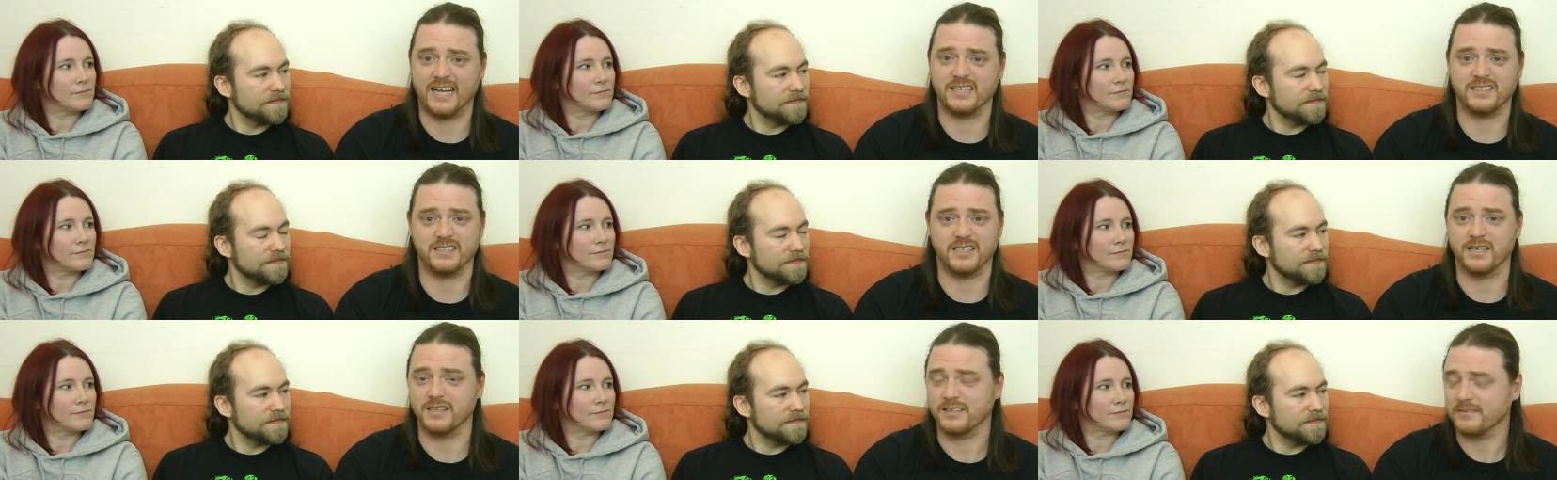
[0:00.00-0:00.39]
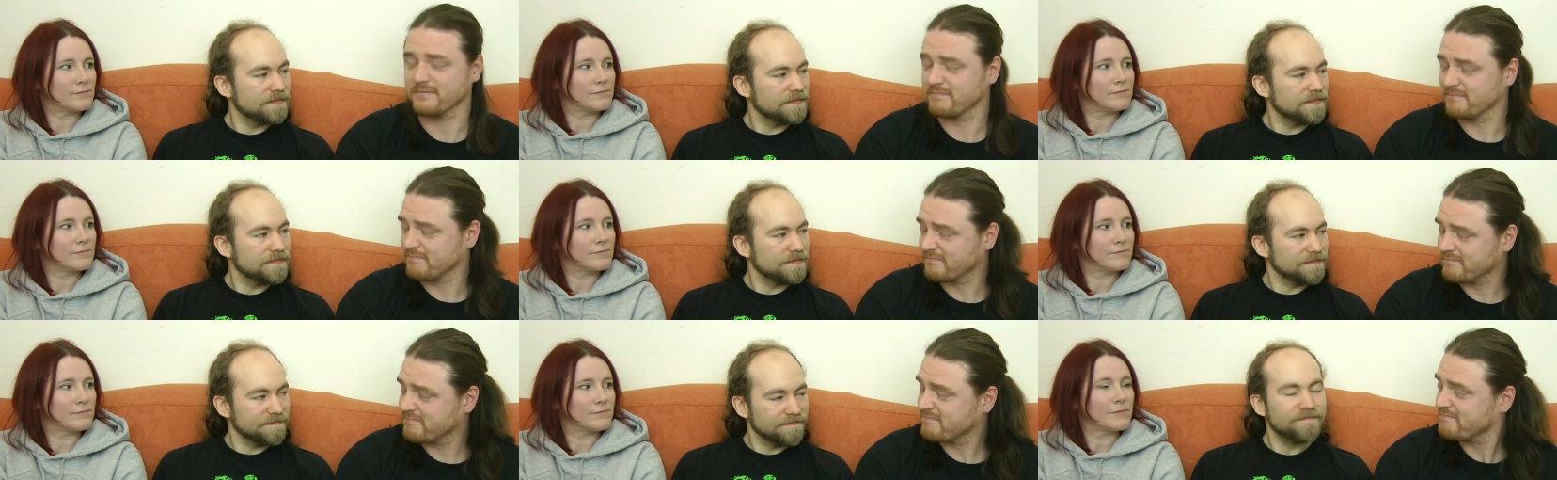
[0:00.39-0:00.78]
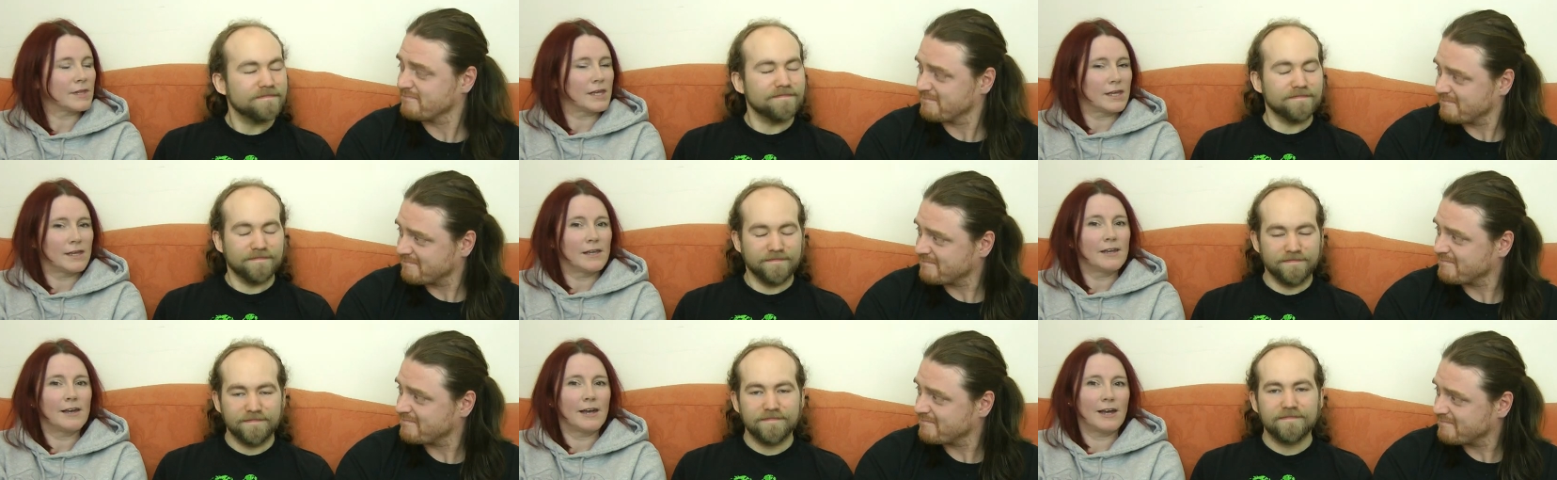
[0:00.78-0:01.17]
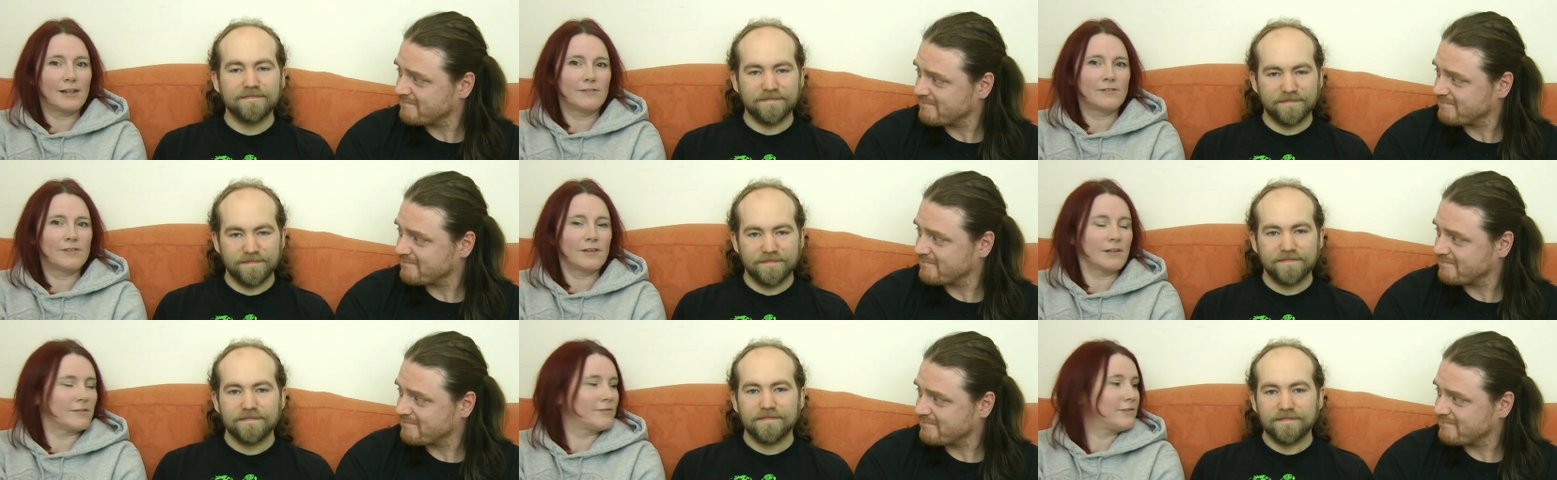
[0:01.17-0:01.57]
Speaker 1: a classic.
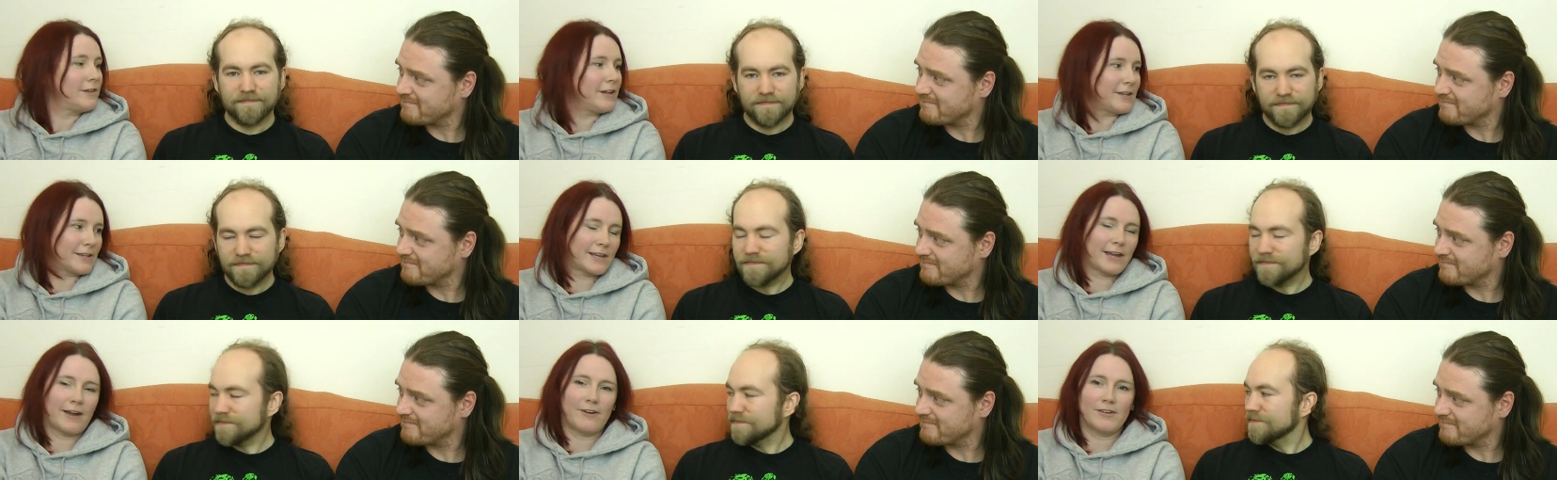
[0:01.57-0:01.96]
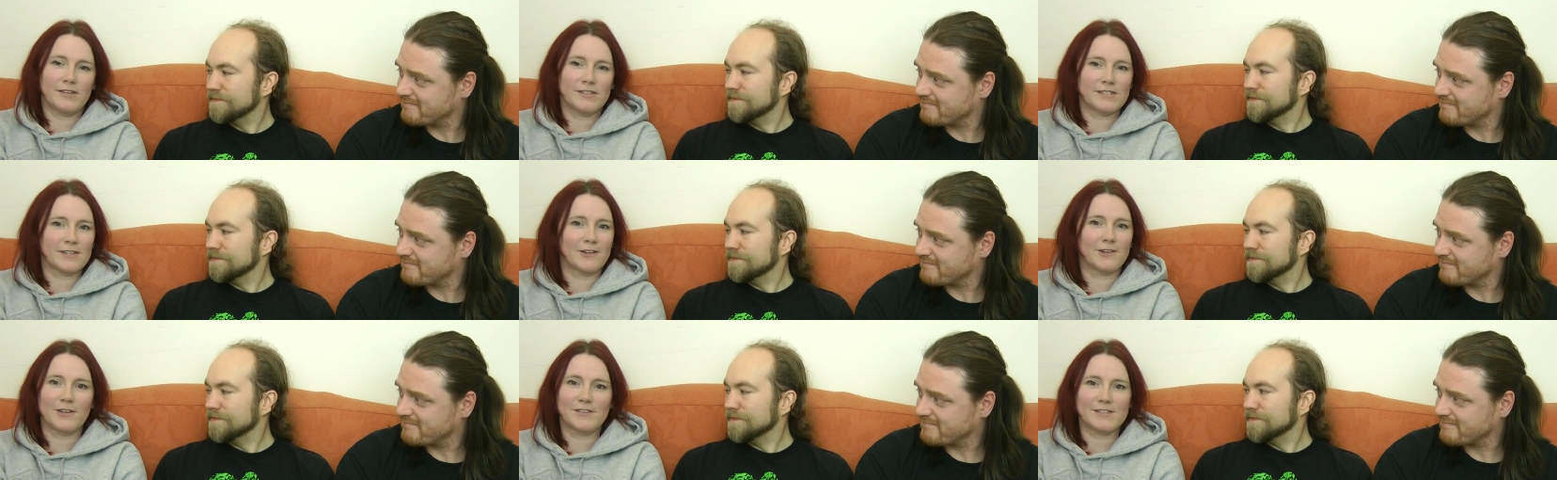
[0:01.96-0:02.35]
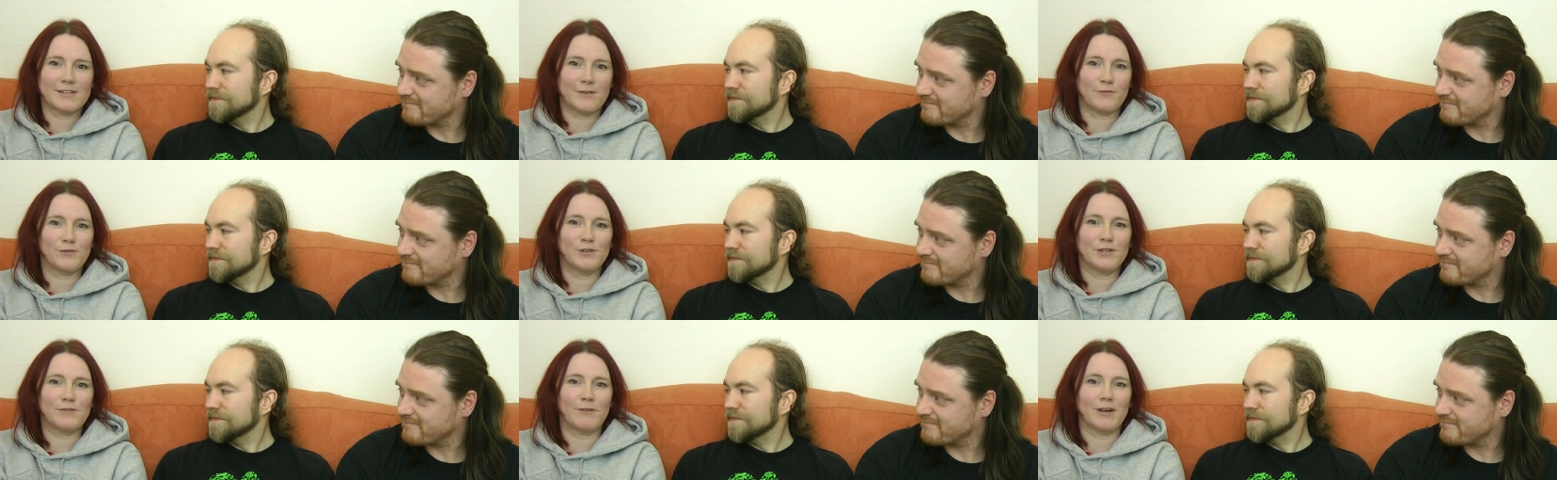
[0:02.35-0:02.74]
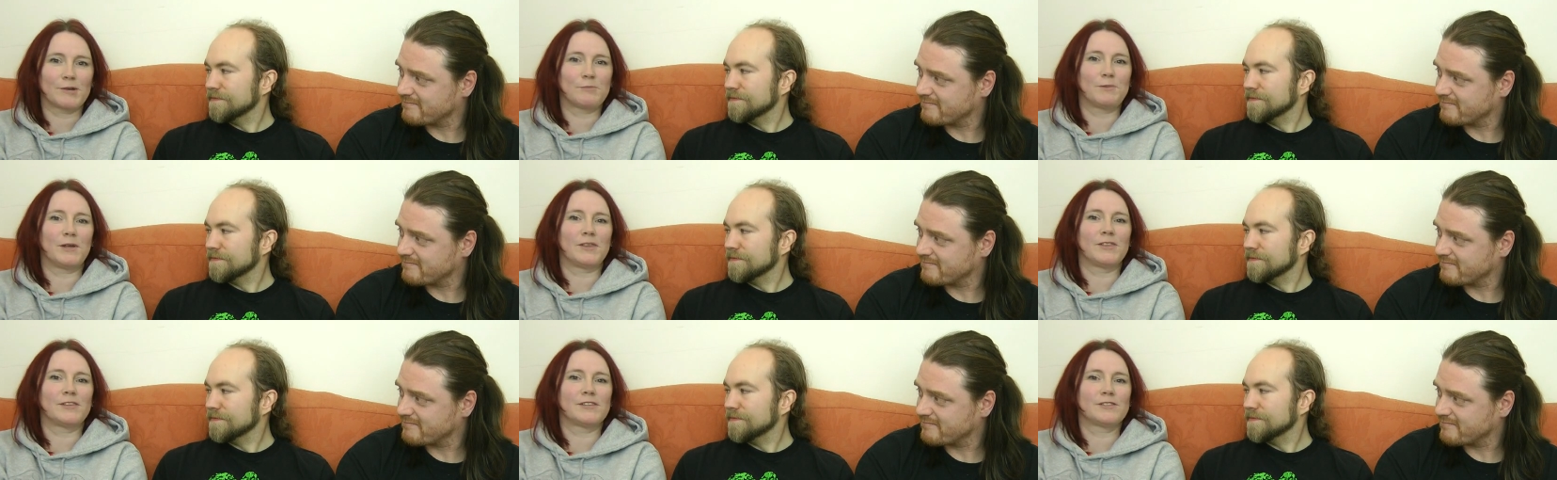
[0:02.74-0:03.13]
Speaker 2: And uh, like Gary said, I'd
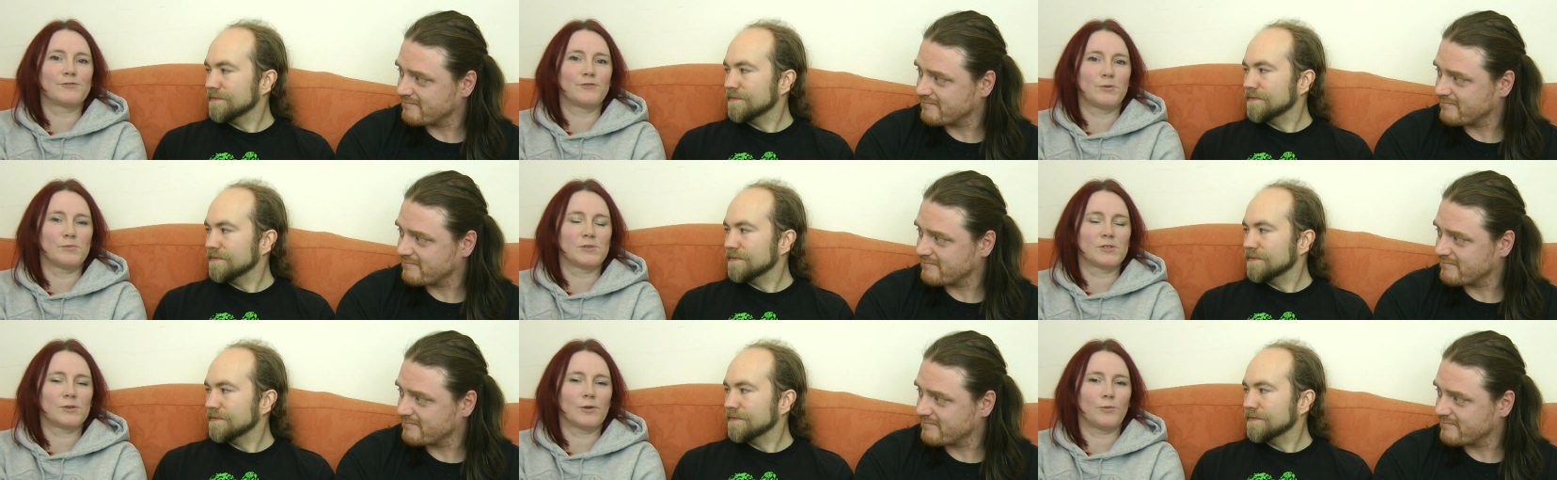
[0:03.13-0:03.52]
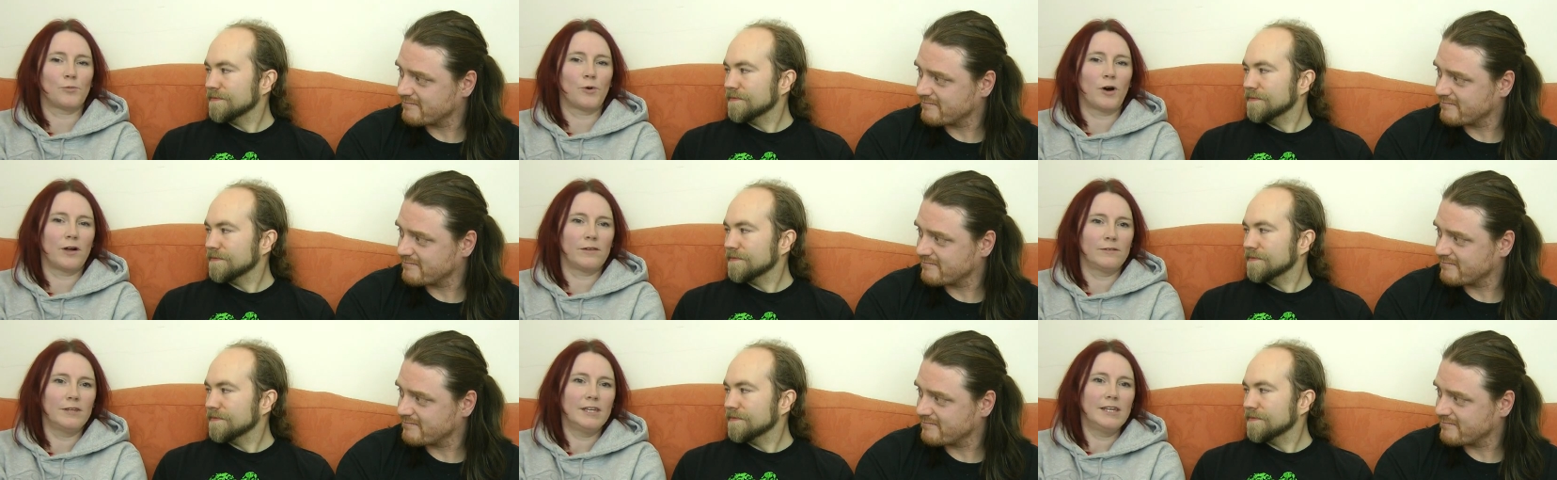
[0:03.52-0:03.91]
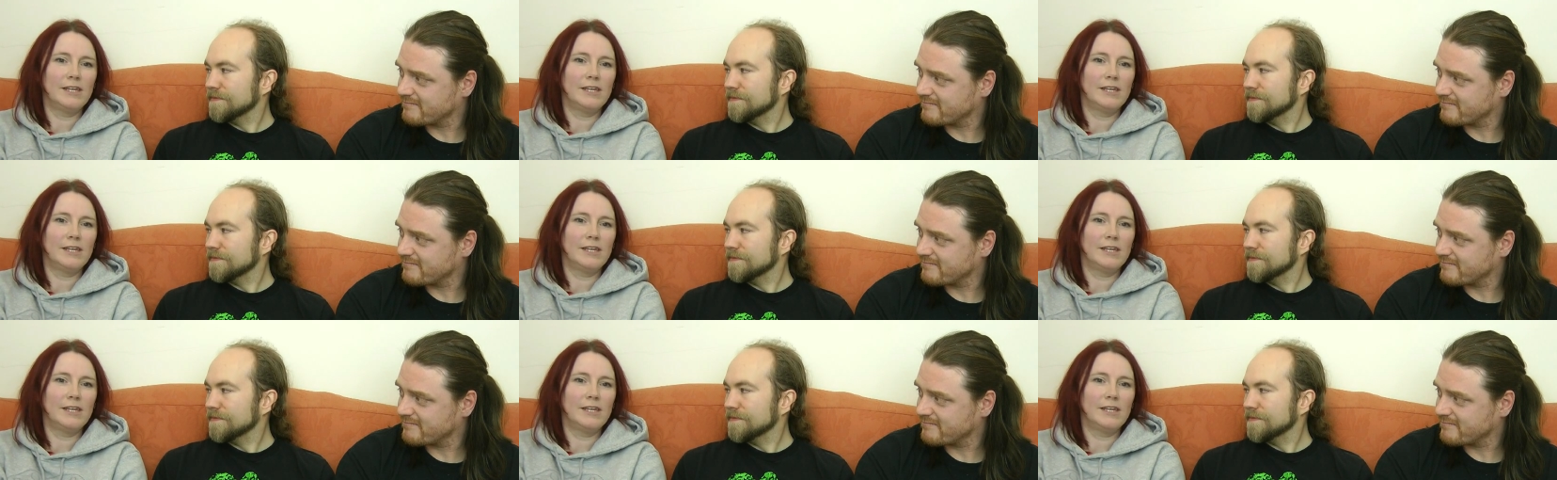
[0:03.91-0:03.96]
definitely recommend this film as well.